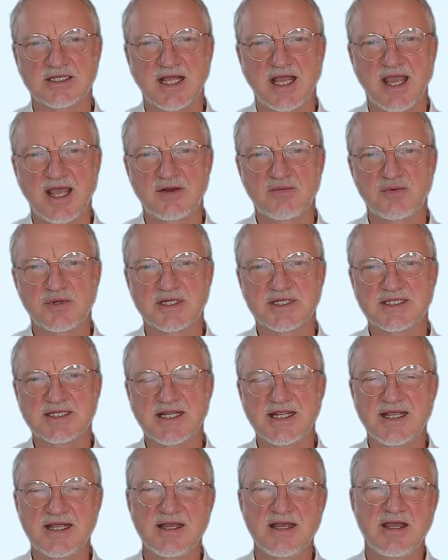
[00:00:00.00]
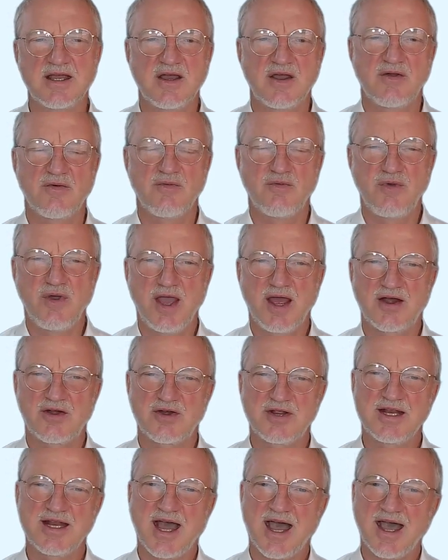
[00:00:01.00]
And we see
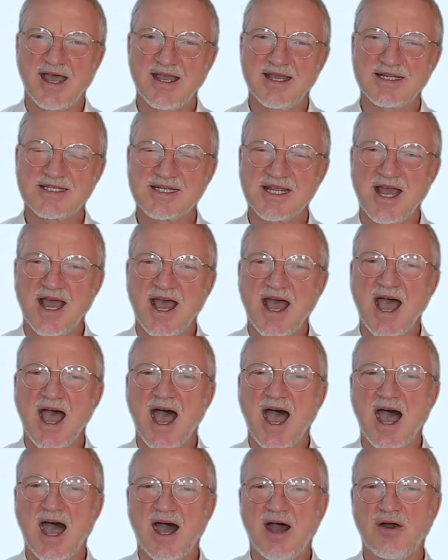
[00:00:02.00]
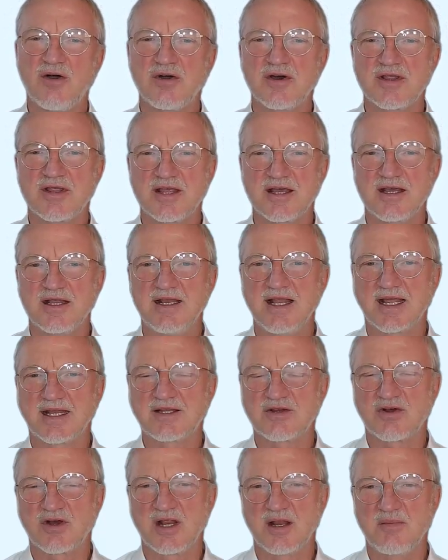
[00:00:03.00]
very nice how the
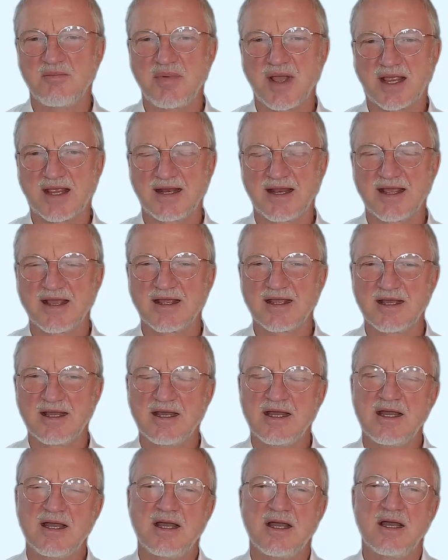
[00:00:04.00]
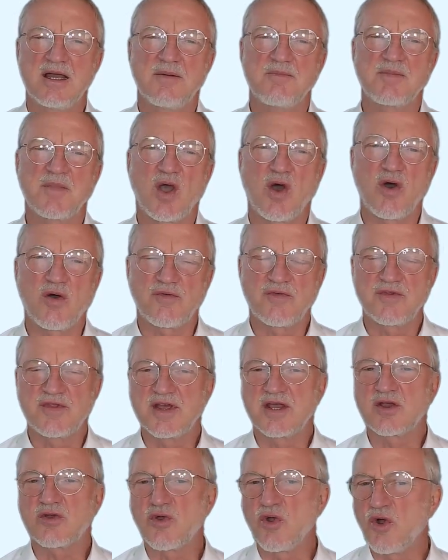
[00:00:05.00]
lateral buckling of
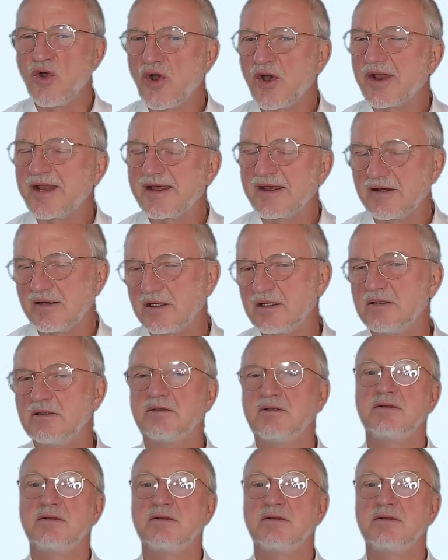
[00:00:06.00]
the girder